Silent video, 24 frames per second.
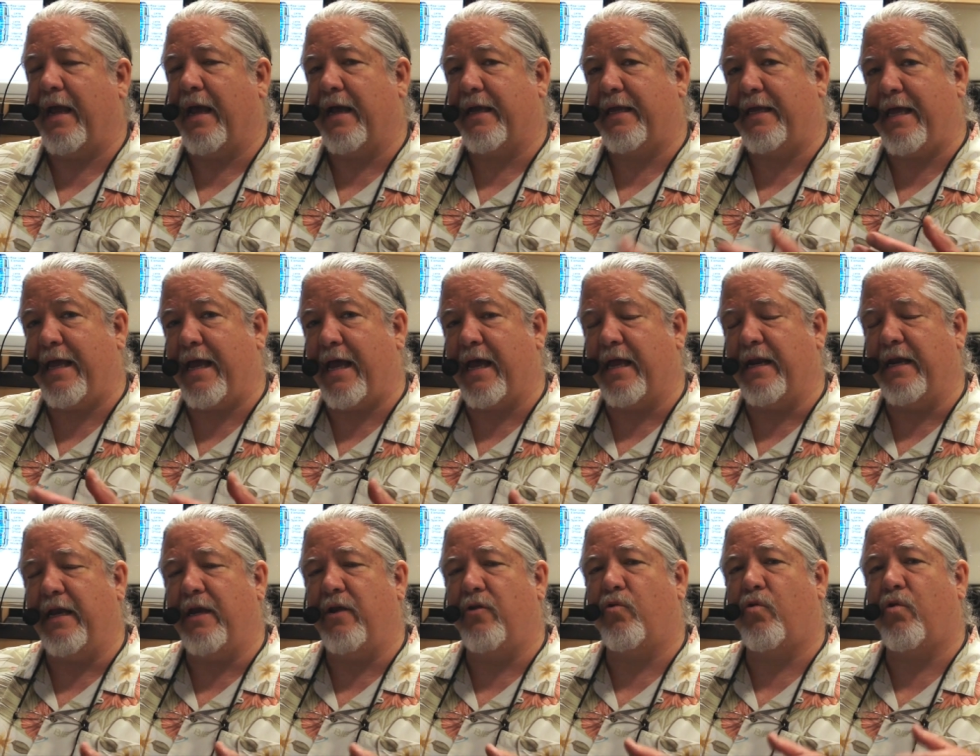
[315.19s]

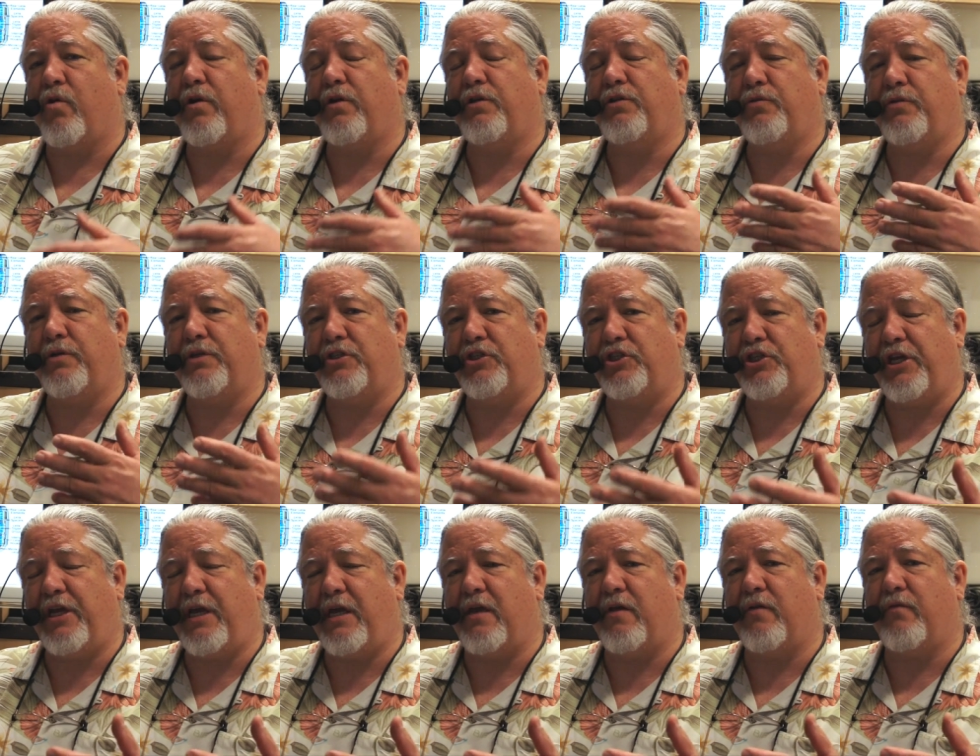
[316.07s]
Again, in order to
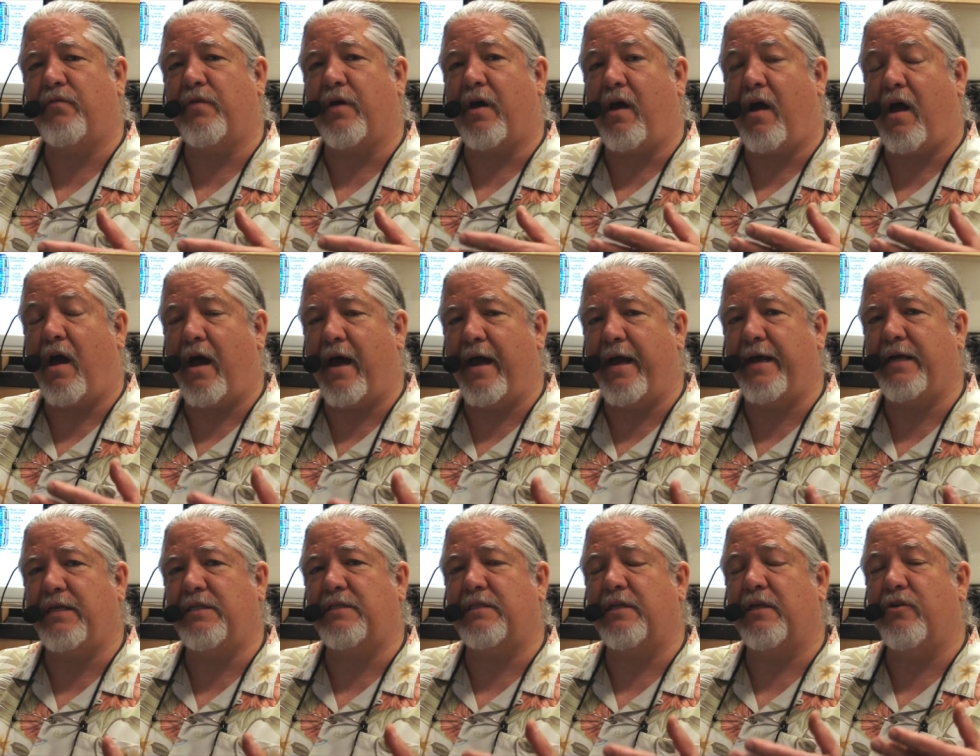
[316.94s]
achieve the
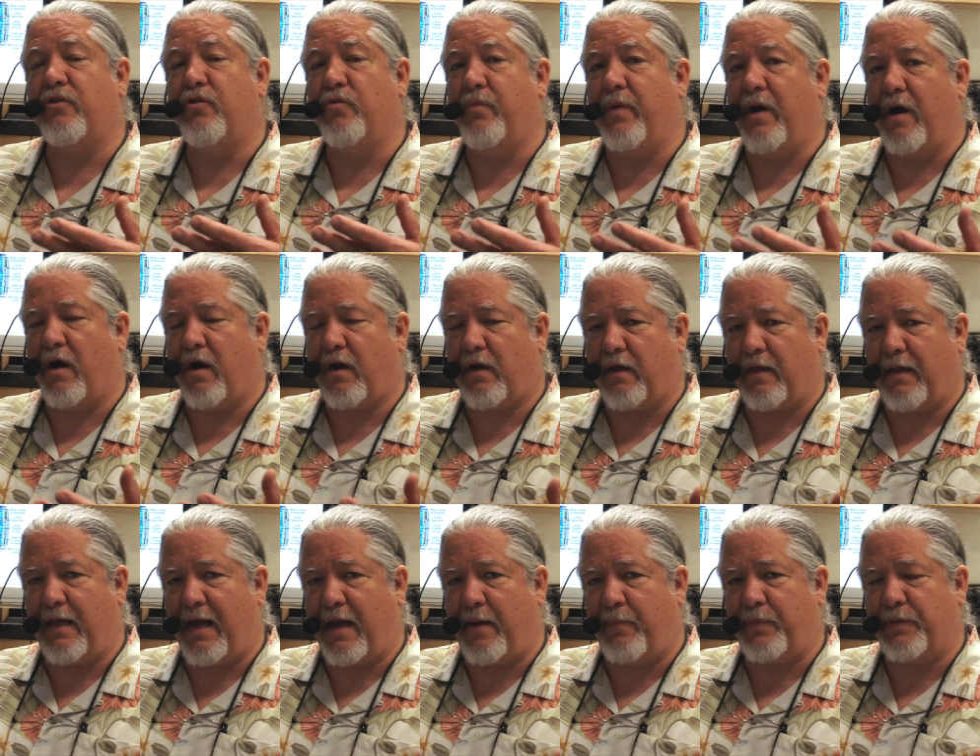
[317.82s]
highest
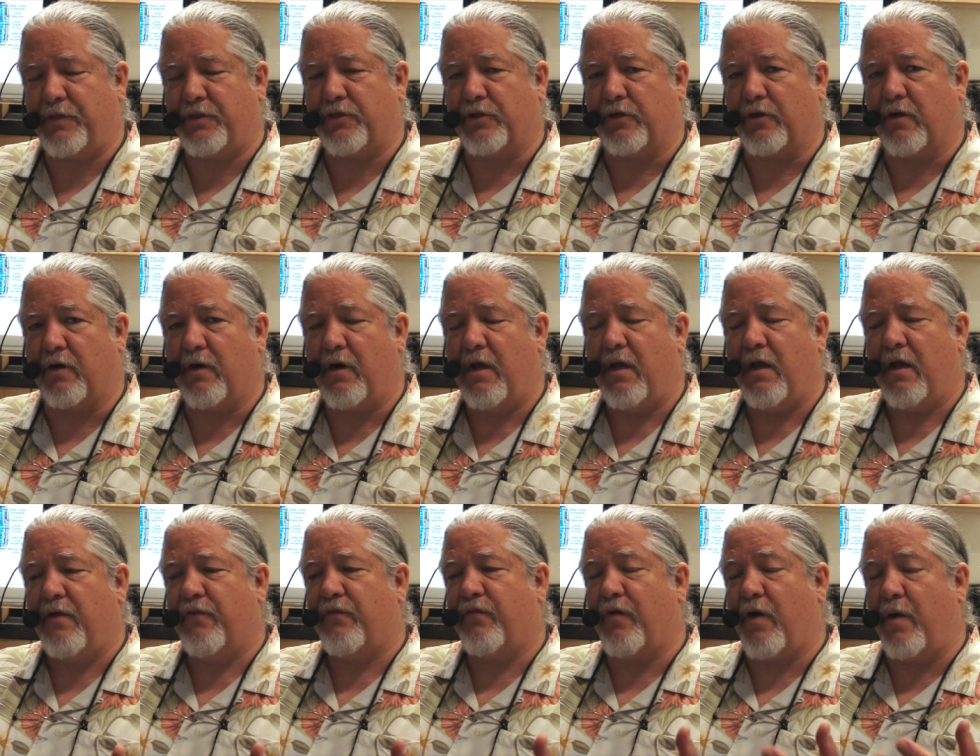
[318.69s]
numerical aperture
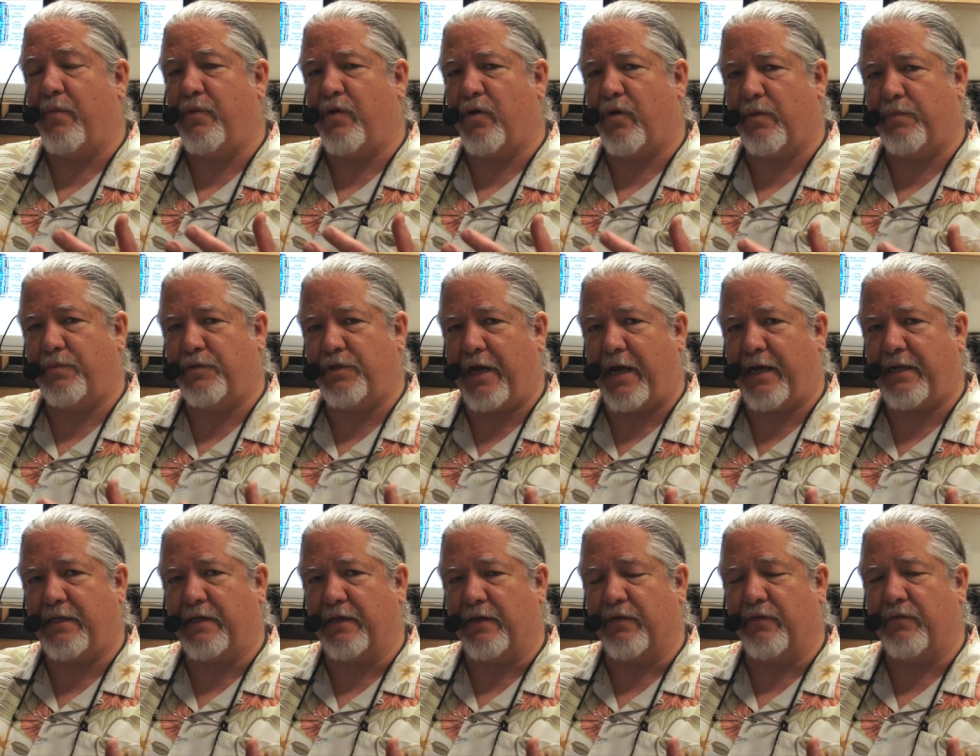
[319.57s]
from your
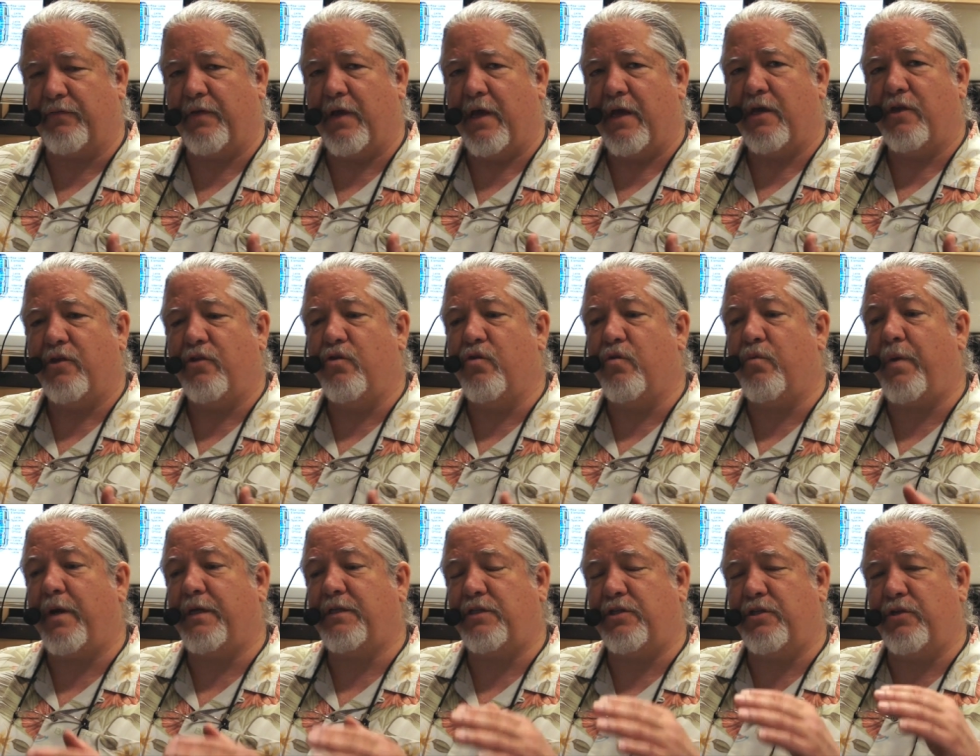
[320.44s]
objective, you
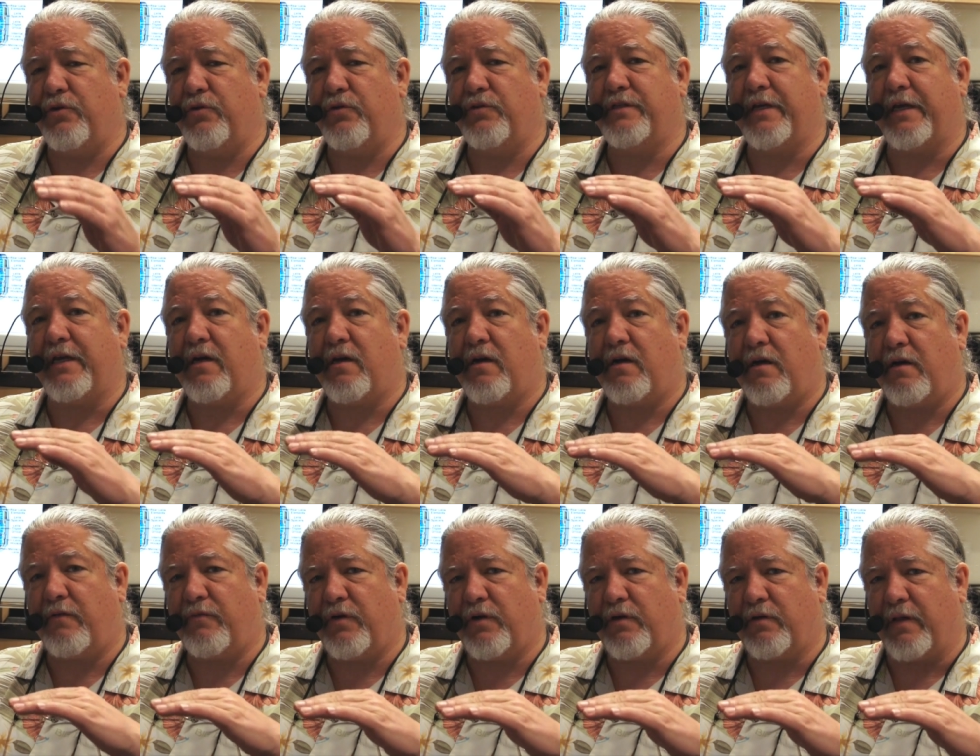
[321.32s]
must use a
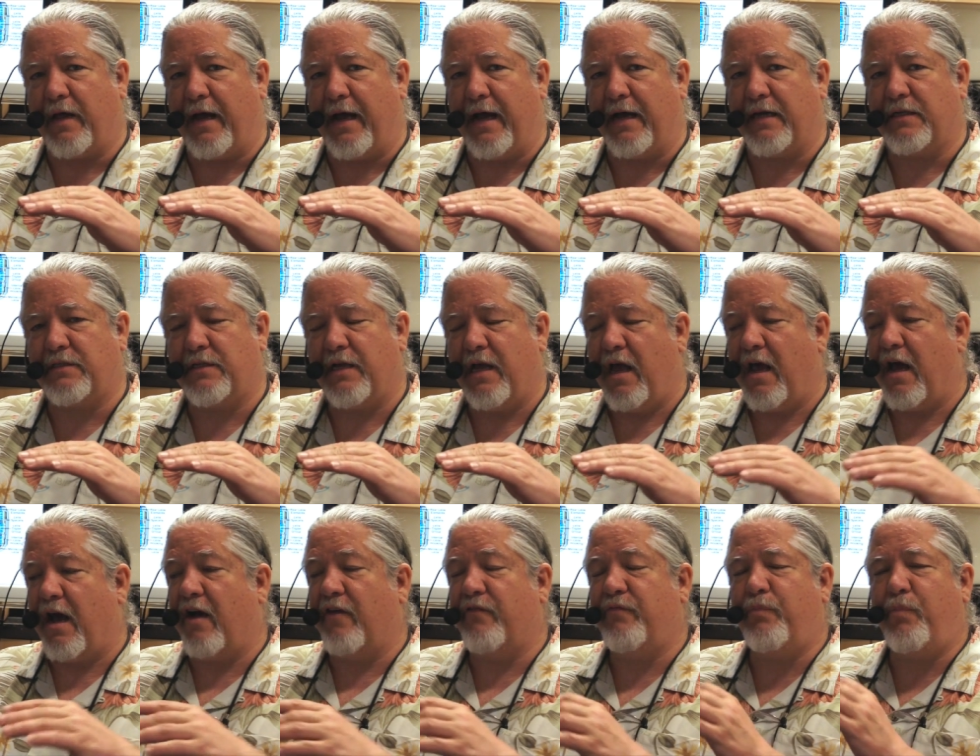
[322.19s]
cover glass
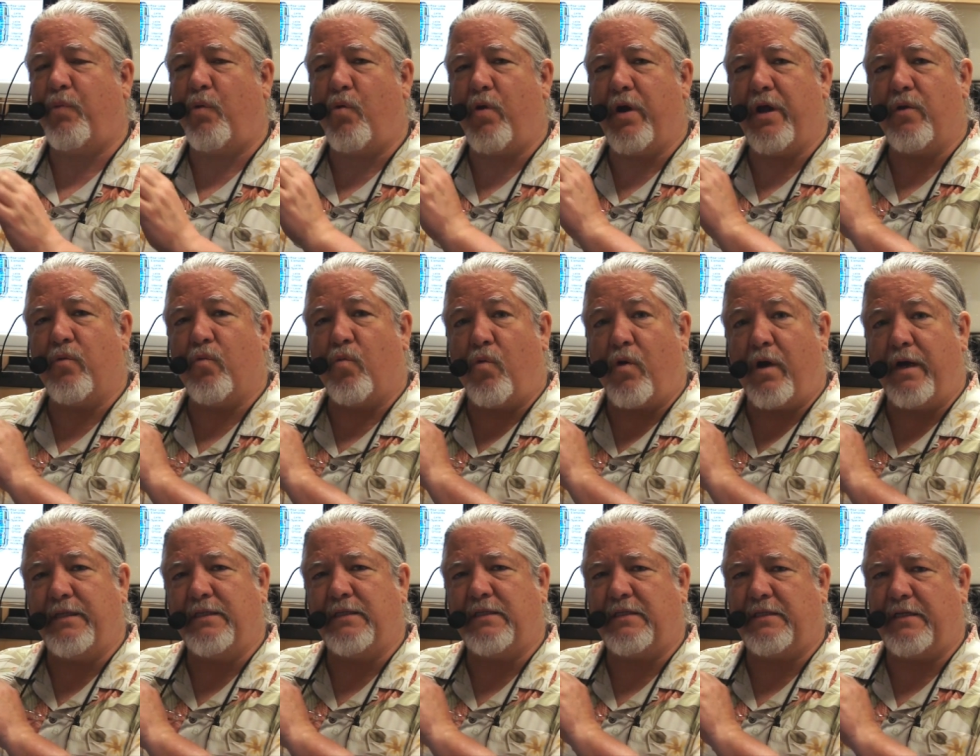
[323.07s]
of
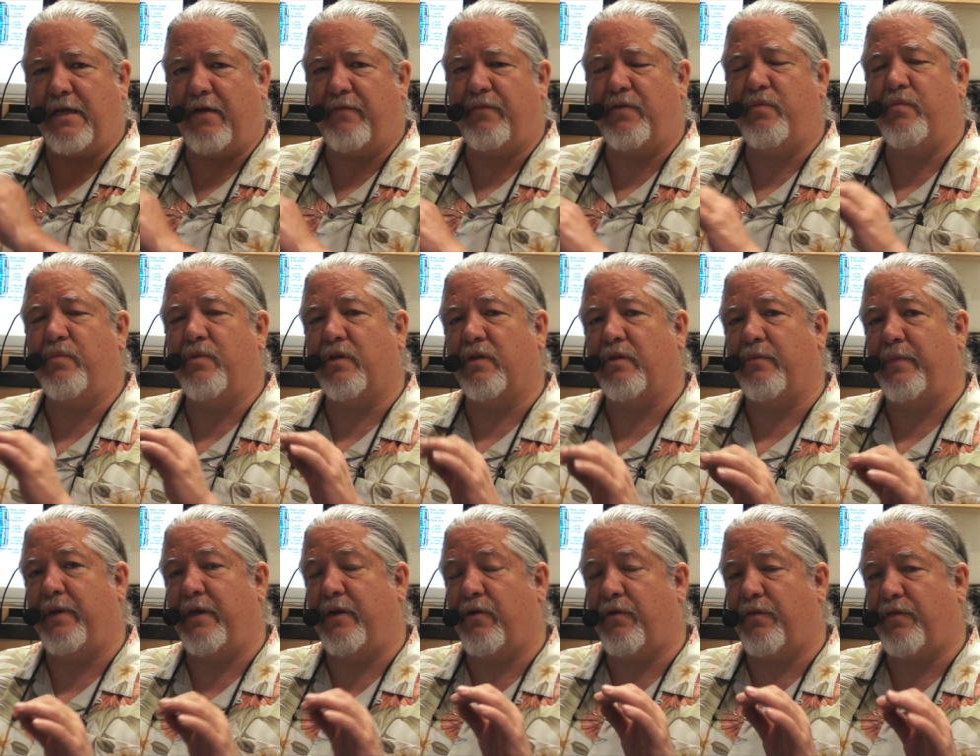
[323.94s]
0.17
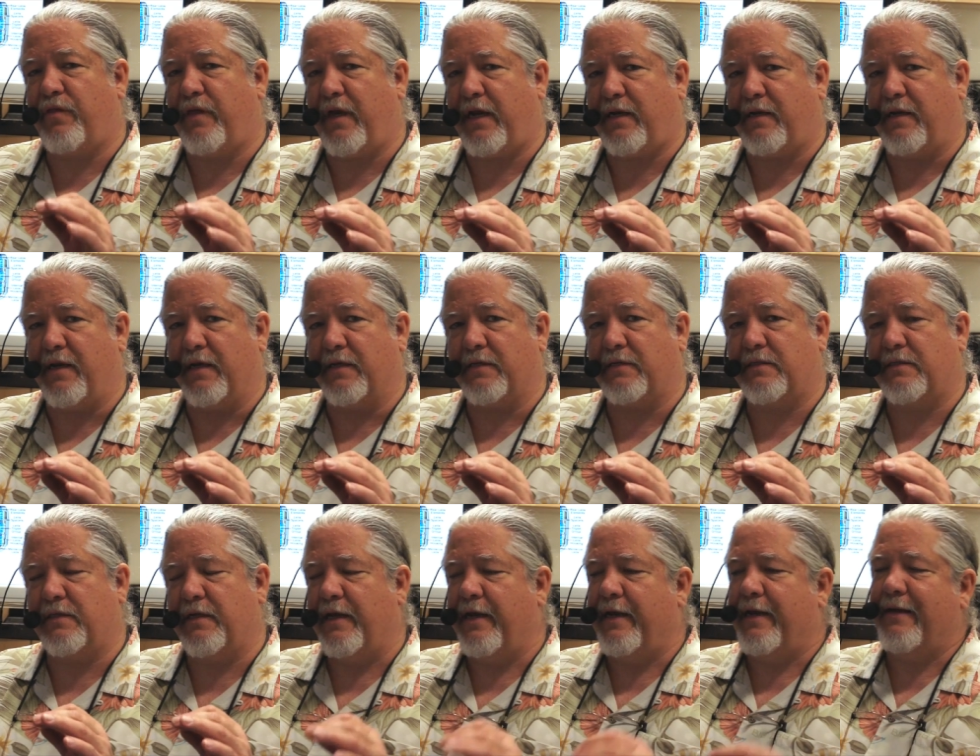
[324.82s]
millimeter
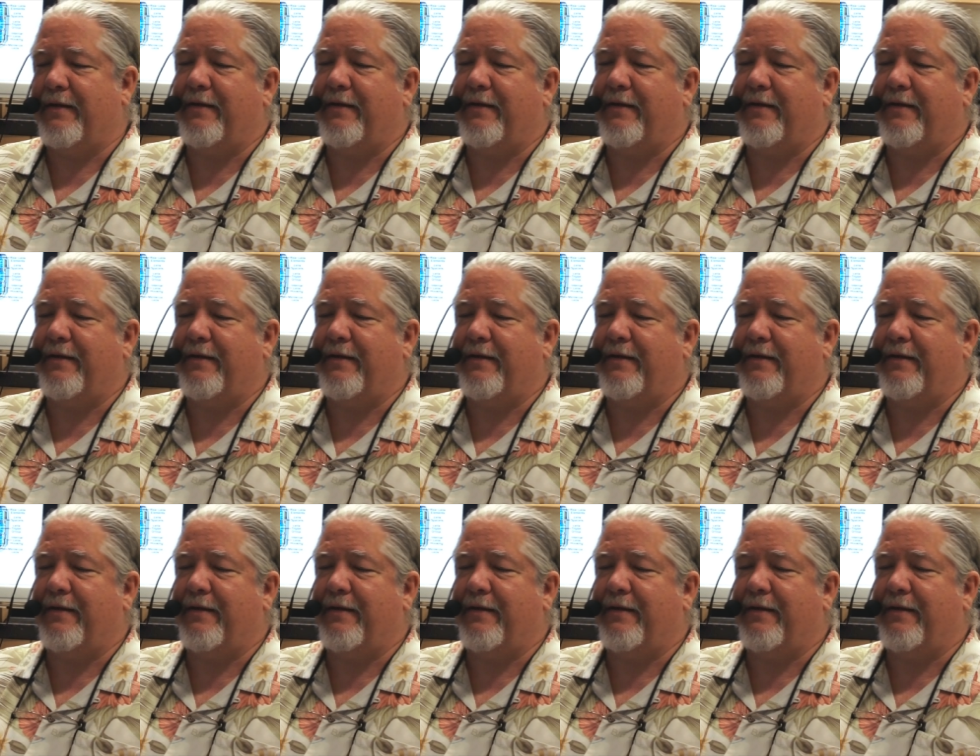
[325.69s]
thickness.